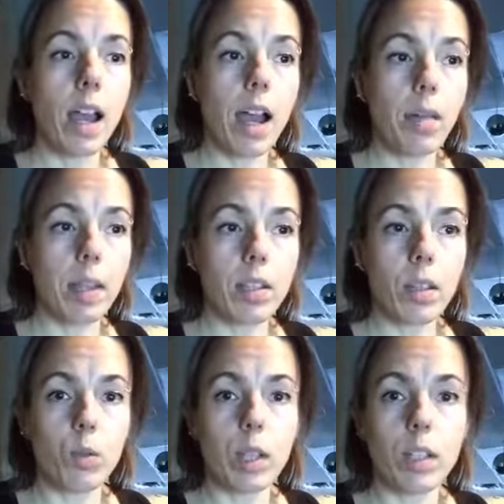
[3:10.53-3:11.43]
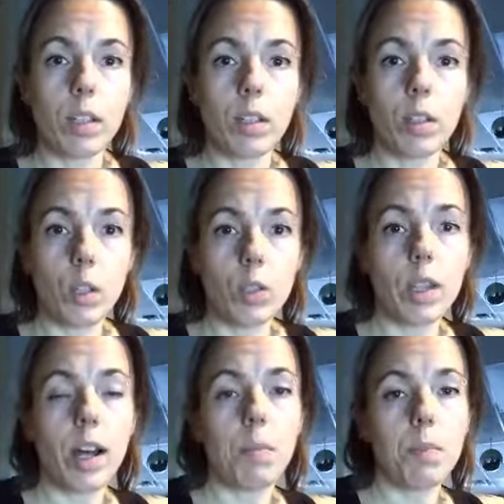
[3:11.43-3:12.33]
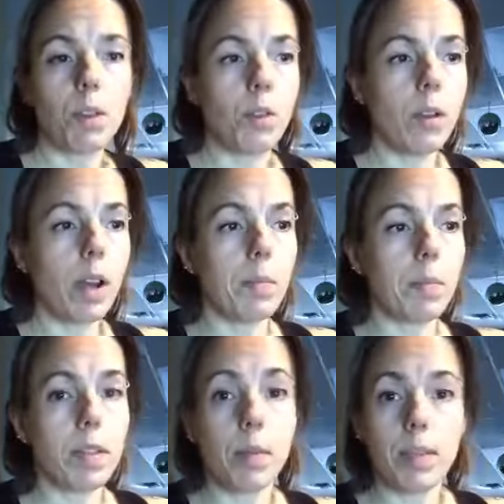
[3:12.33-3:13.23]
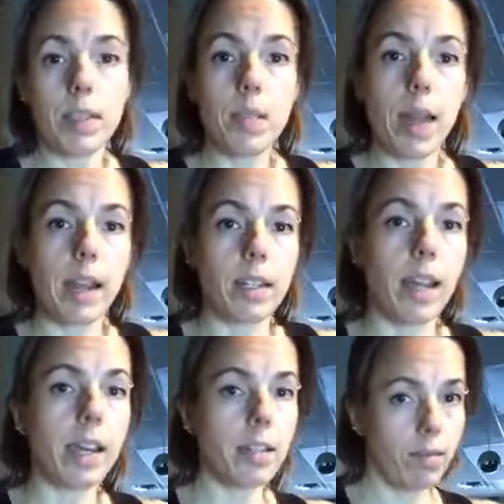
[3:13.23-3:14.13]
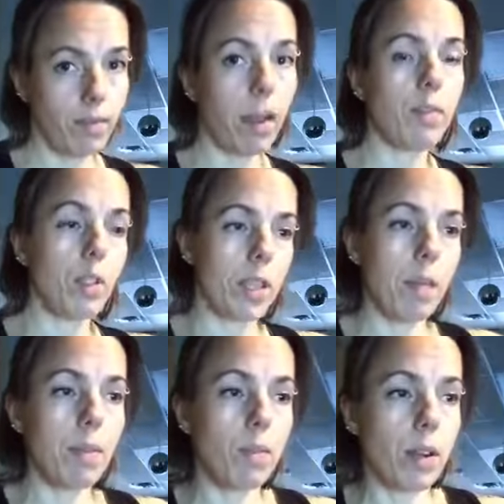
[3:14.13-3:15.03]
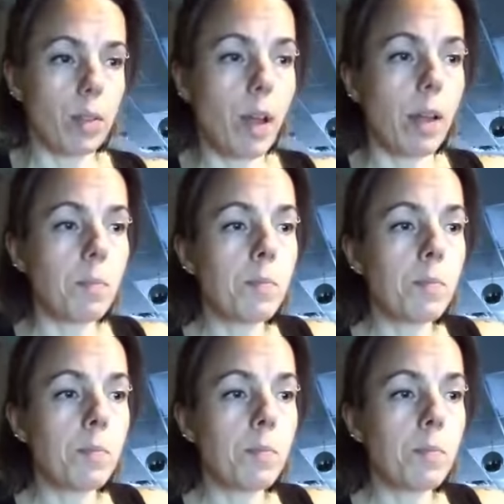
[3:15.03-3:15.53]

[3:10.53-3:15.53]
um, that's a good one to, to use to help you um, to help you sleep actually actually i've used that before as well